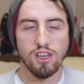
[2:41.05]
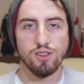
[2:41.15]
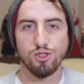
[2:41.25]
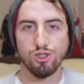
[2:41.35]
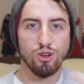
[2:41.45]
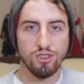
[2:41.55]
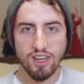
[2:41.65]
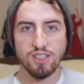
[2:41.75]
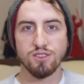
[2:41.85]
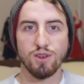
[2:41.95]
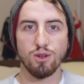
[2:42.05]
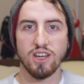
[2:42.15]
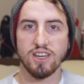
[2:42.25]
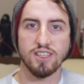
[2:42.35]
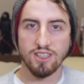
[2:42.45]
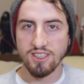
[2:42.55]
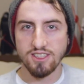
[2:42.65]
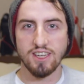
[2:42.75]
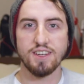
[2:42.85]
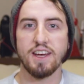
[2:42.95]
The show does feel like it's
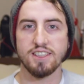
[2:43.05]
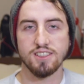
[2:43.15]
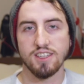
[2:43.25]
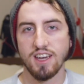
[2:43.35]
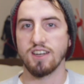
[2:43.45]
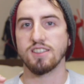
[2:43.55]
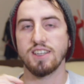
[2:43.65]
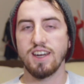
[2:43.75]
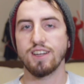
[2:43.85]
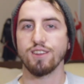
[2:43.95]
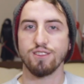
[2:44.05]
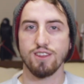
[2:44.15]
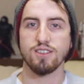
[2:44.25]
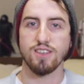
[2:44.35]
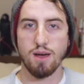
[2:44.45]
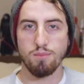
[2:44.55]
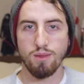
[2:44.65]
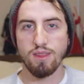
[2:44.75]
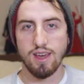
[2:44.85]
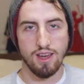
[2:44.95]
interconnecting, and it's connecting things that
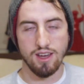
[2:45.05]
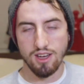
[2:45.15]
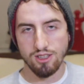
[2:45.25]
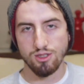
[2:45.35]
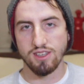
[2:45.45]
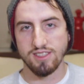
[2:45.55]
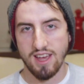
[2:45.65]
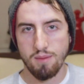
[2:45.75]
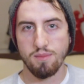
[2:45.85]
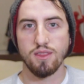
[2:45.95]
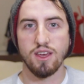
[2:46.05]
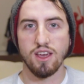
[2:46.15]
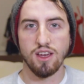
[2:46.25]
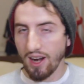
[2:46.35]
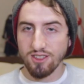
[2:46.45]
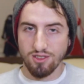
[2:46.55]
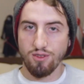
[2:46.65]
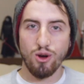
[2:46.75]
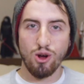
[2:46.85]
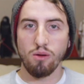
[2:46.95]
happen there to things that happen there. And it's a
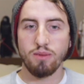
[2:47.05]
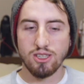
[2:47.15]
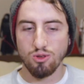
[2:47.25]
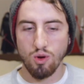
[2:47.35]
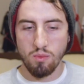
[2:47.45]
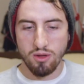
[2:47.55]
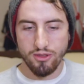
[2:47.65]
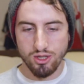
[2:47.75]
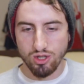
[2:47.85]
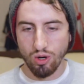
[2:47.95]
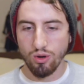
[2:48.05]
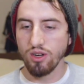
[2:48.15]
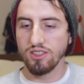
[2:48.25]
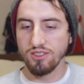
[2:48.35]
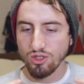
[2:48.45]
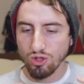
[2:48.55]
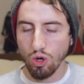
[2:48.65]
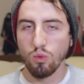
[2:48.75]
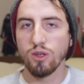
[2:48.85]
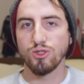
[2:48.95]
very complex story, but the show is
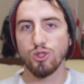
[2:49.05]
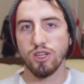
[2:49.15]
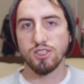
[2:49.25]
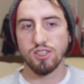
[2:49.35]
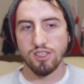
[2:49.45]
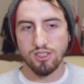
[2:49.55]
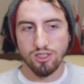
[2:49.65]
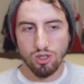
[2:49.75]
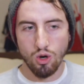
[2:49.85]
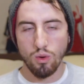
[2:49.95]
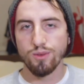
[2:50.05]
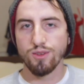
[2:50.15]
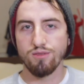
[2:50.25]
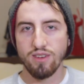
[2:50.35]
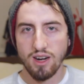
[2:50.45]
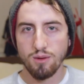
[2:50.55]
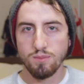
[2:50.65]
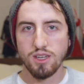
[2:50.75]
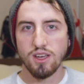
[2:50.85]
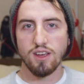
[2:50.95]
so well structured, it's so well
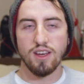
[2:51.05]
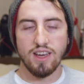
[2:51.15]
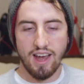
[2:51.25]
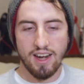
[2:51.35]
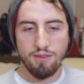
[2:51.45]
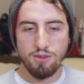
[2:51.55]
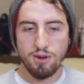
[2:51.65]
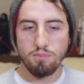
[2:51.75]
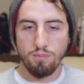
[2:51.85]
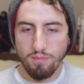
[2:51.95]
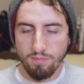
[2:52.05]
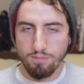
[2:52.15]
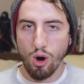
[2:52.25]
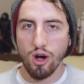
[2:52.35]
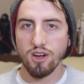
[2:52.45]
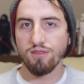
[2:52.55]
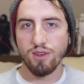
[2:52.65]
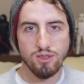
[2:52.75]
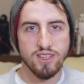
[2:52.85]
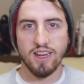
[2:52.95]
developed, and every part
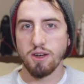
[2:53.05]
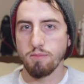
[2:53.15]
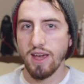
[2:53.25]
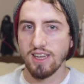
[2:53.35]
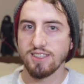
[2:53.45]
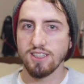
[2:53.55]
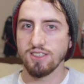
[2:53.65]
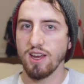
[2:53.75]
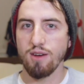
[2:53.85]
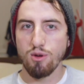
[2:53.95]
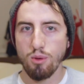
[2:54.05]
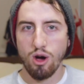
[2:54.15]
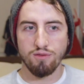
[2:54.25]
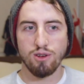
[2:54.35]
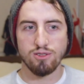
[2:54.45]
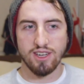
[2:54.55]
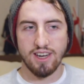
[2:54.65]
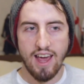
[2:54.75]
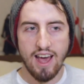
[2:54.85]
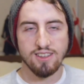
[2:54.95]
feels like it makes sense, and every part feels like it
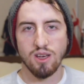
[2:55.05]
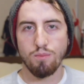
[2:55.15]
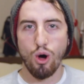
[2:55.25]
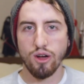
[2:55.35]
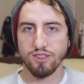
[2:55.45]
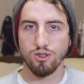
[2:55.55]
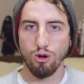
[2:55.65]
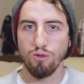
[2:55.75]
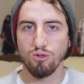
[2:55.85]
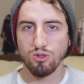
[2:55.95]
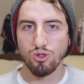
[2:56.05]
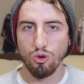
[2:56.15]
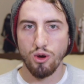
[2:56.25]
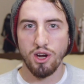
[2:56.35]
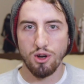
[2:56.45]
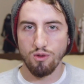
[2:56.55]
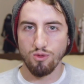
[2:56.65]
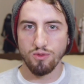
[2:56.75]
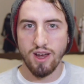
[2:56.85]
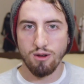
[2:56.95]
has a part in the overall story and
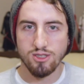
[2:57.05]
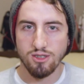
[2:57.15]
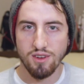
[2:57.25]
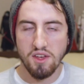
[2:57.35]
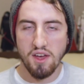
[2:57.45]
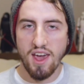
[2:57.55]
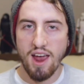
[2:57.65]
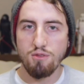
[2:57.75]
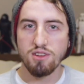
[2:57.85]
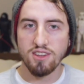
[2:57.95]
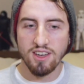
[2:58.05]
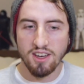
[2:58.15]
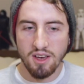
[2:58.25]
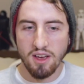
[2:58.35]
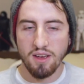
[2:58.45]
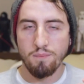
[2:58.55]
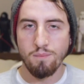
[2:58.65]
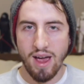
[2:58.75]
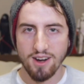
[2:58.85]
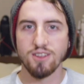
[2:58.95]
overall narrative. Everything
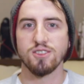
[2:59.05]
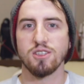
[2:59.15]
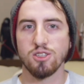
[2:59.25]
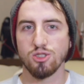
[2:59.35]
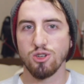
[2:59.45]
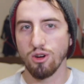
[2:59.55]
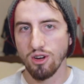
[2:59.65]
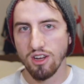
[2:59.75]
matters in the show.